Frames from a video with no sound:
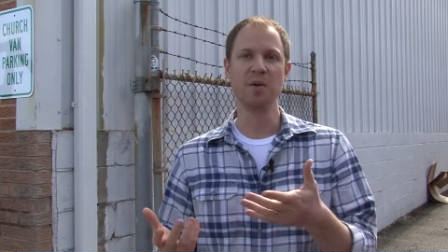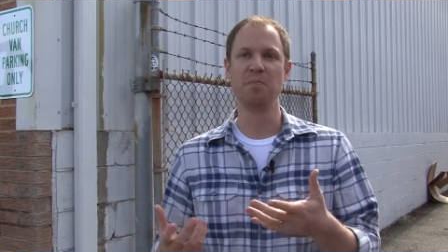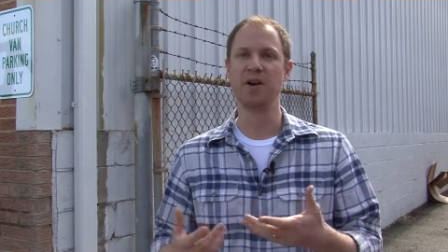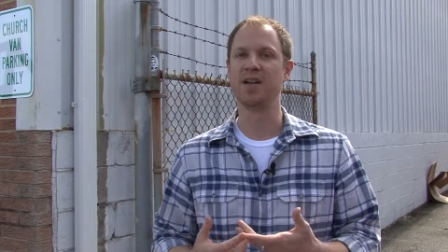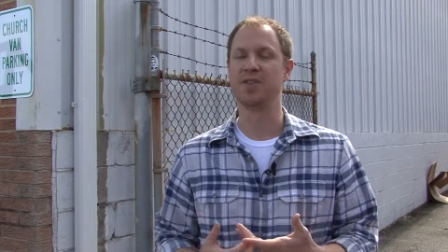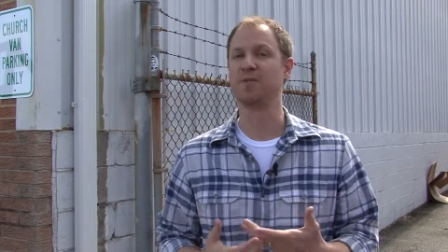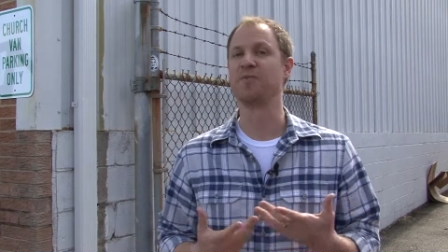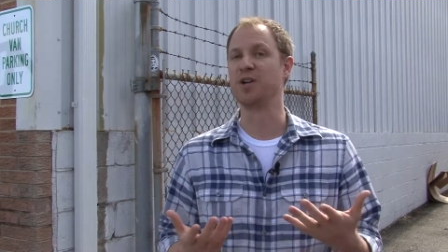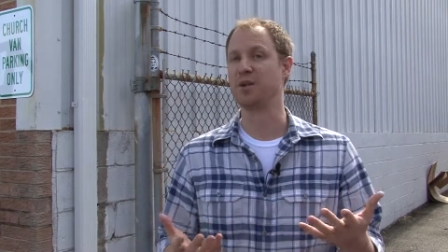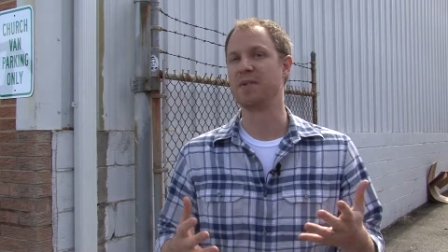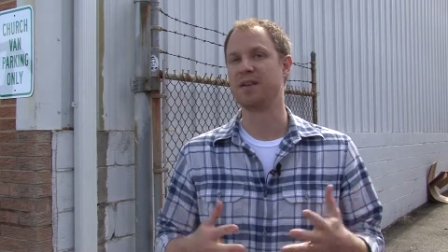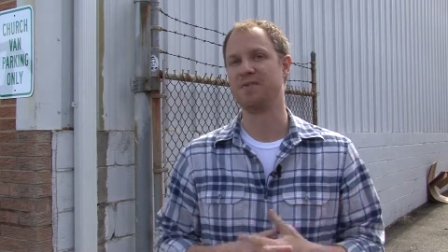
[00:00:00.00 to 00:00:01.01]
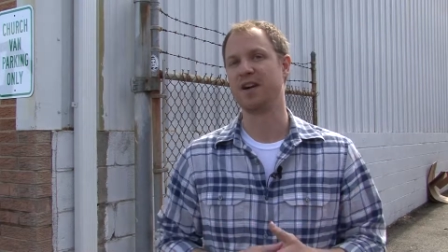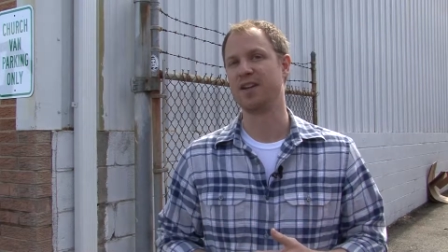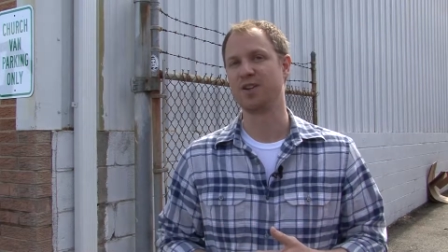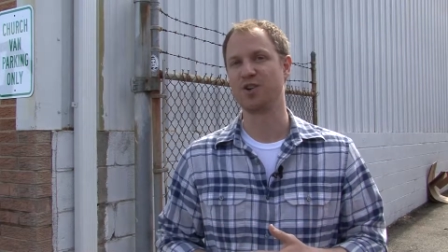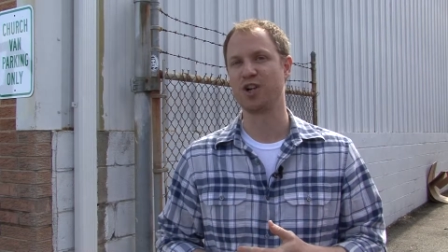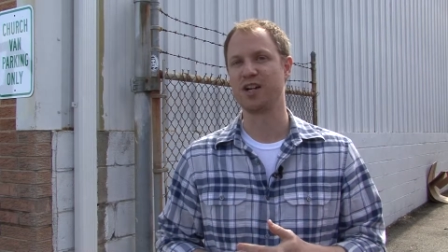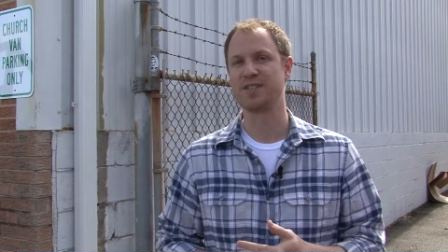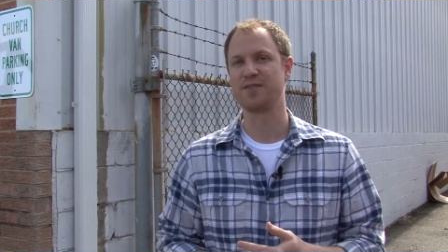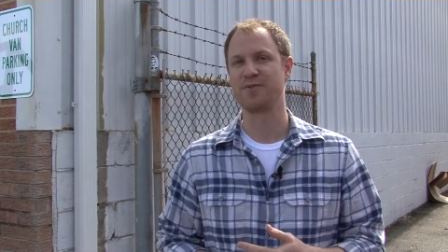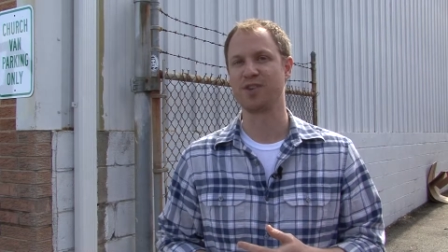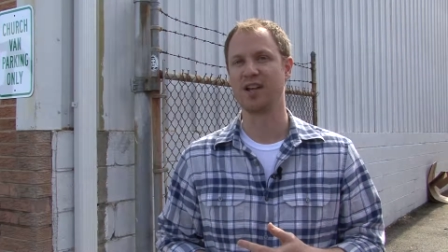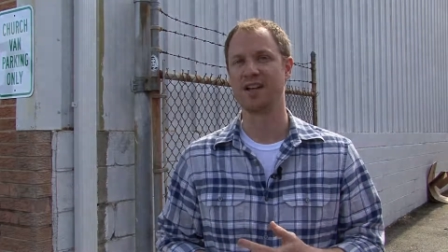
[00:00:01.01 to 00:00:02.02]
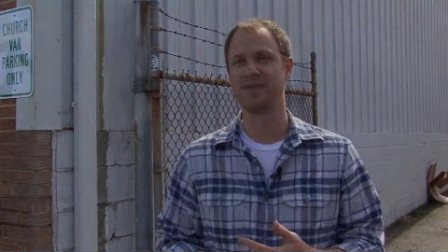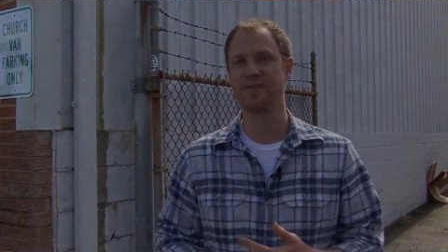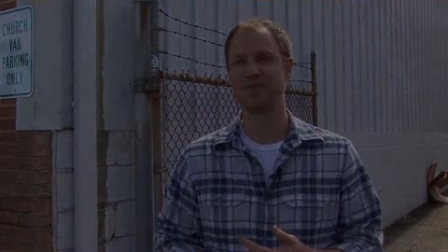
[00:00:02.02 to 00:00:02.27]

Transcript: but the freedom they find in Christ for life.